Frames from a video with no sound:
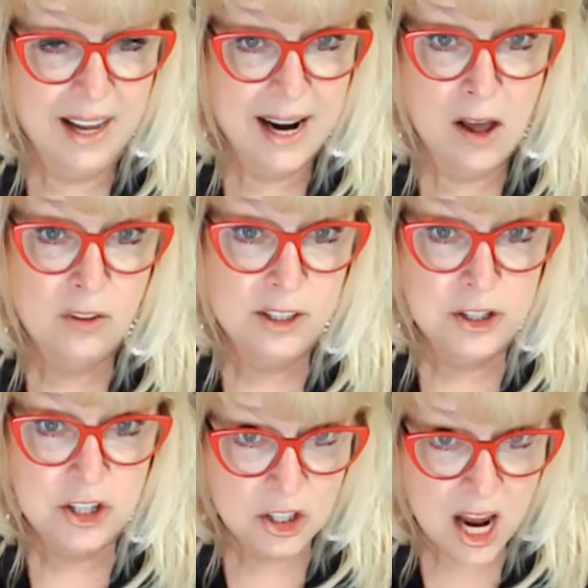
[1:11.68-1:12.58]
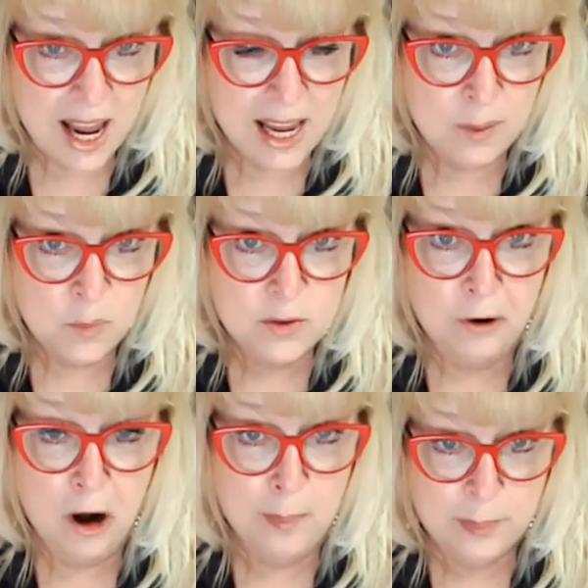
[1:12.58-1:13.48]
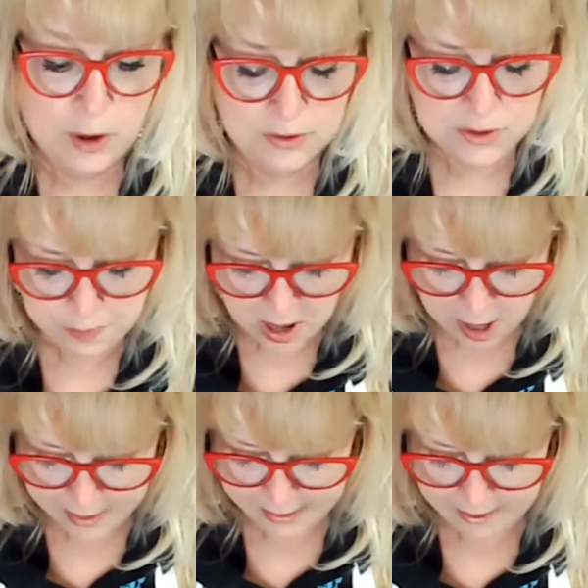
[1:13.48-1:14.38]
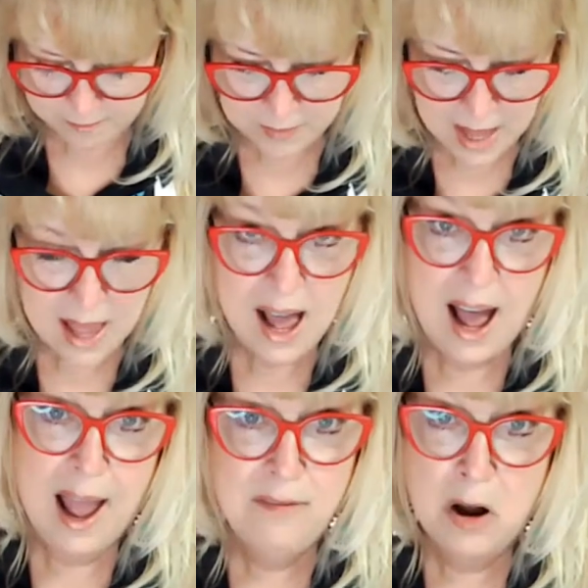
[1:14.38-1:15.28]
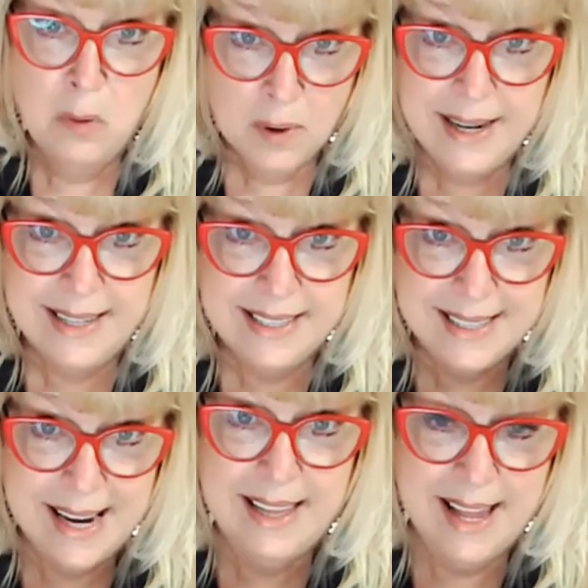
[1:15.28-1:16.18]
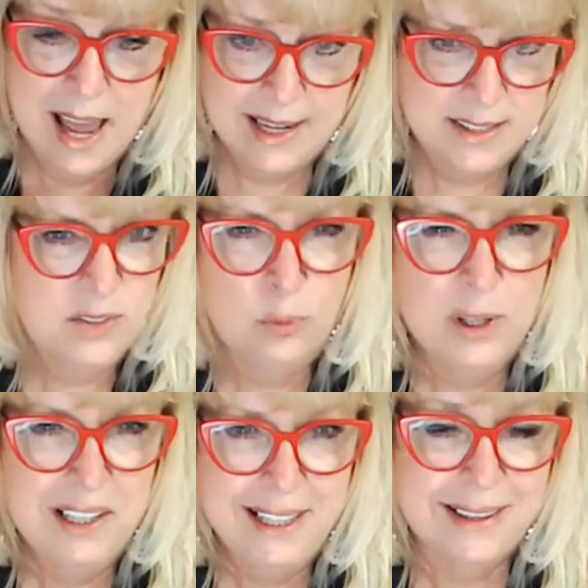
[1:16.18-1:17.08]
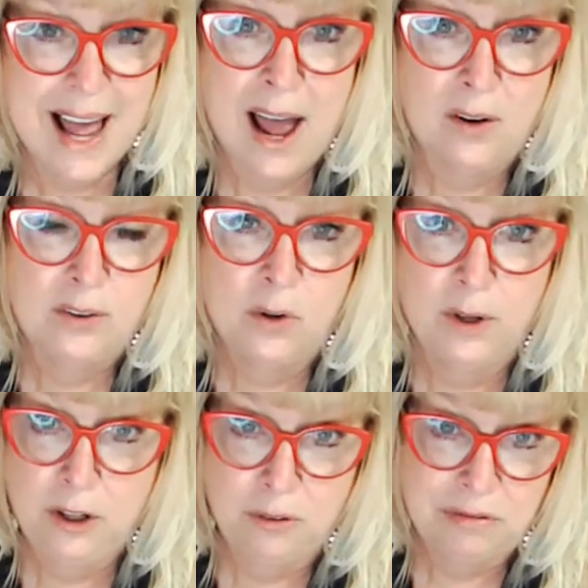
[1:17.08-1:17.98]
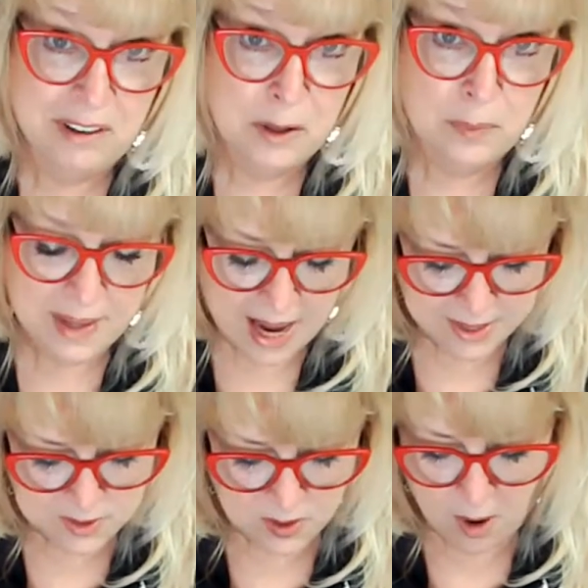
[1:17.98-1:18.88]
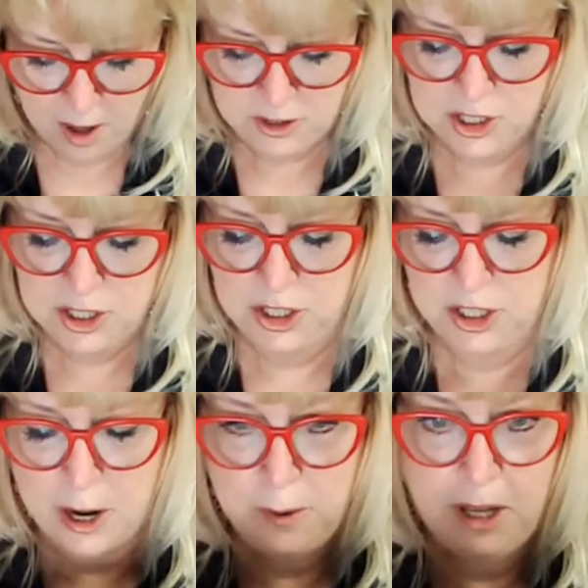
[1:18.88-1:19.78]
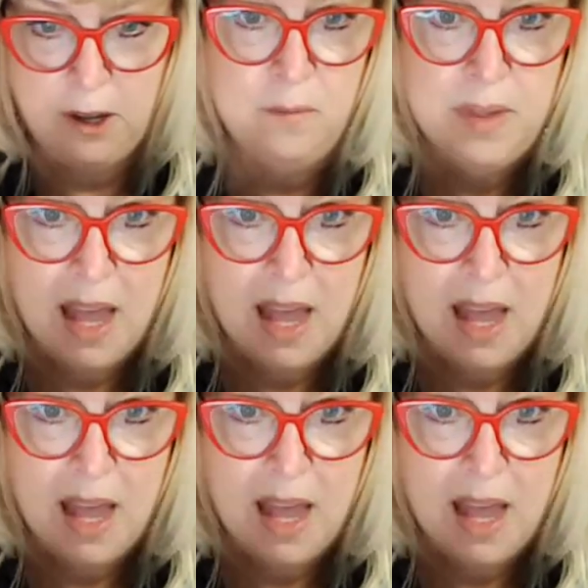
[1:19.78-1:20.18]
out the shapes for our bird's body. I've already done that. It's really loud when you film that. So I'll just show you.